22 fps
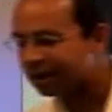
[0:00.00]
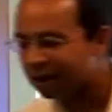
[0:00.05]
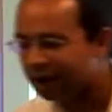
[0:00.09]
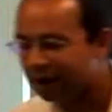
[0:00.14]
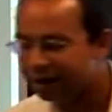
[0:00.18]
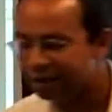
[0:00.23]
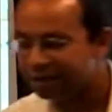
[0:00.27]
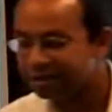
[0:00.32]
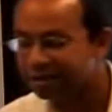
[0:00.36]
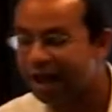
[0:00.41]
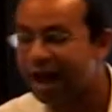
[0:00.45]
a
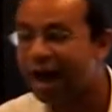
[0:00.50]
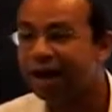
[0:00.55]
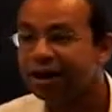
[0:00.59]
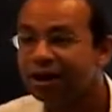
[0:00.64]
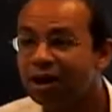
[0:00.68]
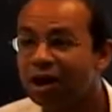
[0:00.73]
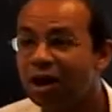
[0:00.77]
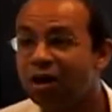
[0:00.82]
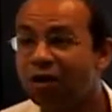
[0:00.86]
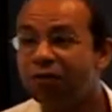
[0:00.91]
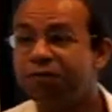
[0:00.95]
lot
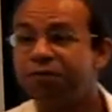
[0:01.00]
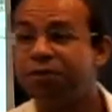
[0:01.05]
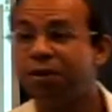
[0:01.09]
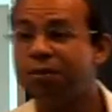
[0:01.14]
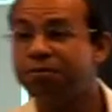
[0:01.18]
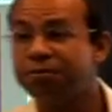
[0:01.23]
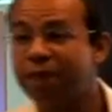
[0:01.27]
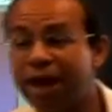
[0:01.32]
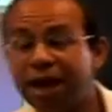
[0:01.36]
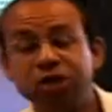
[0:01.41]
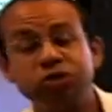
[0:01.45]
of the
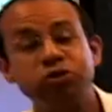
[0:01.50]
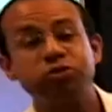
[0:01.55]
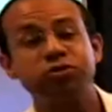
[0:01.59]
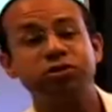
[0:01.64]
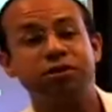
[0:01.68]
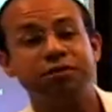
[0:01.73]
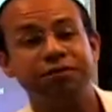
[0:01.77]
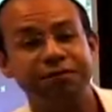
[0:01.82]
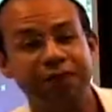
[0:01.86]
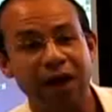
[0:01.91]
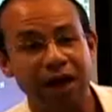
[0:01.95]
major
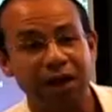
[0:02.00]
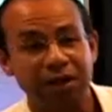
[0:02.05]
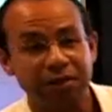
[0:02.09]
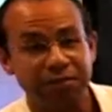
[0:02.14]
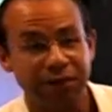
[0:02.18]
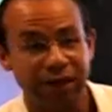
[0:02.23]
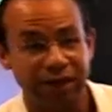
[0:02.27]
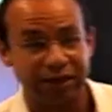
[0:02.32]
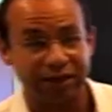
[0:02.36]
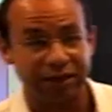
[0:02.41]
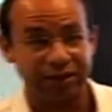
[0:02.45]

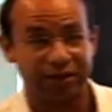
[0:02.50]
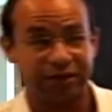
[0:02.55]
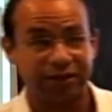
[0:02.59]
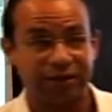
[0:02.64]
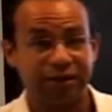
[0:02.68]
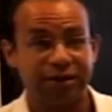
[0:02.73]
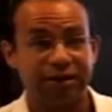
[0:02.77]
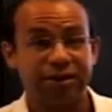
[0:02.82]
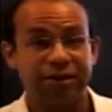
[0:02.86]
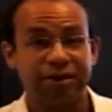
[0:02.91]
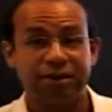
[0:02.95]
development
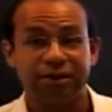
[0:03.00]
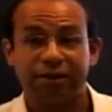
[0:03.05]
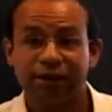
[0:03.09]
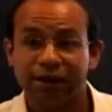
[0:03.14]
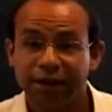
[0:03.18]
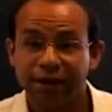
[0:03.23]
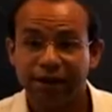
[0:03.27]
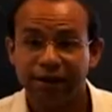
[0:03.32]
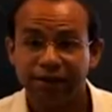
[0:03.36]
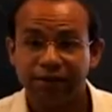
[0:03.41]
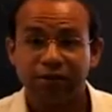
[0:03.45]

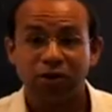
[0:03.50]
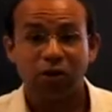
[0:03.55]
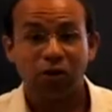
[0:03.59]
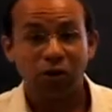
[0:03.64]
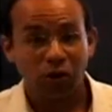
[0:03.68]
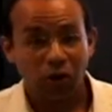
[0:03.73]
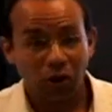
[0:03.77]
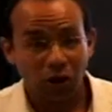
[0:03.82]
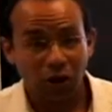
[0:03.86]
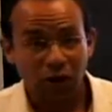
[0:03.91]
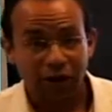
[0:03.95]
in
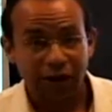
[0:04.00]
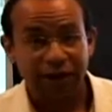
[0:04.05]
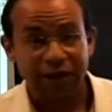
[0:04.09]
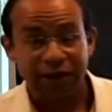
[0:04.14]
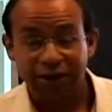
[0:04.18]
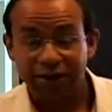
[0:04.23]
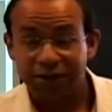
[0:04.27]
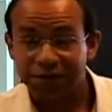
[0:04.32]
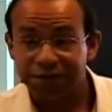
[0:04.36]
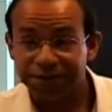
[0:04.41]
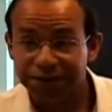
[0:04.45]

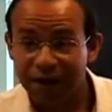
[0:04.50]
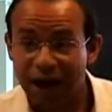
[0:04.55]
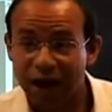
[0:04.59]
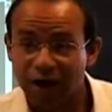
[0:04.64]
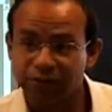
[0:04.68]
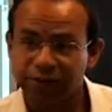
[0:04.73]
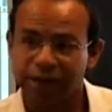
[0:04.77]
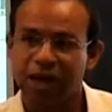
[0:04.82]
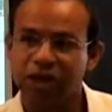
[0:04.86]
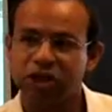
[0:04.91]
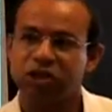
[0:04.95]
the
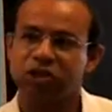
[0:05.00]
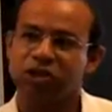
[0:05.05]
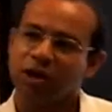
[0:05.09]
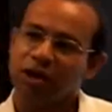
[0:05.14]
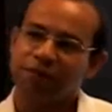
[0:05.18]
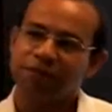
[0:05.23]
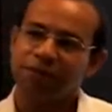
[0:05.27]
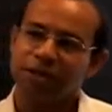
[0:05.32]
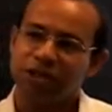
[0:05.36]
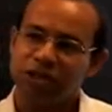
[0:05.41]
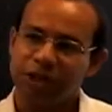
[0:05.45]
foundation
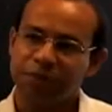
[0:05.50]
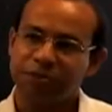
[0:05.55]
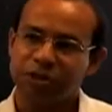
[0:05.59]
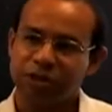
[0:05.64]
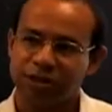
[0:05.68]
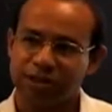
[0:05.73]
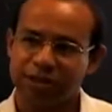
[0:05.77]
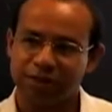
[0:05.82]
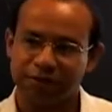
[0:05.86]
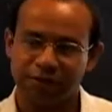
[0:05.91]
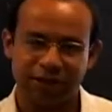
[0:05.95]
of Egyptian
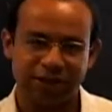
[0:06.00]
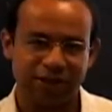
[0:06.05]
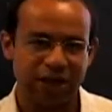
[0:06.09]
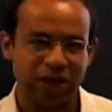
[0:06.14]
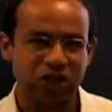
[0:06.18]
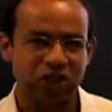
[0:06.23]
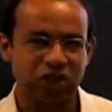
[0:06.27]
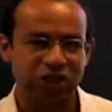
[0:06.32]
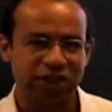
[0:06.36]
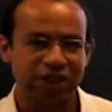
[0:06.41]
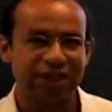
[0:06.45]

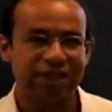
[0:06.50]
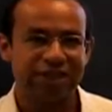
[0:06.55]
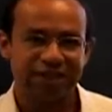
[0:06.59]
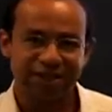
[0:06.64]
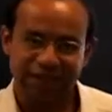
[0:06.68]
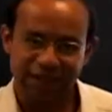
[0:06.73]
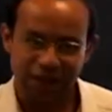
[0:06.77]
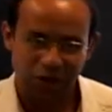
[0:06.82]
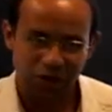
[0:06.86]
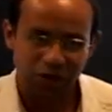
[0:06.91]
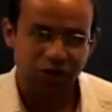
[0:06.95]
civilization
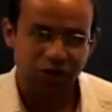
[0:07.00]
centers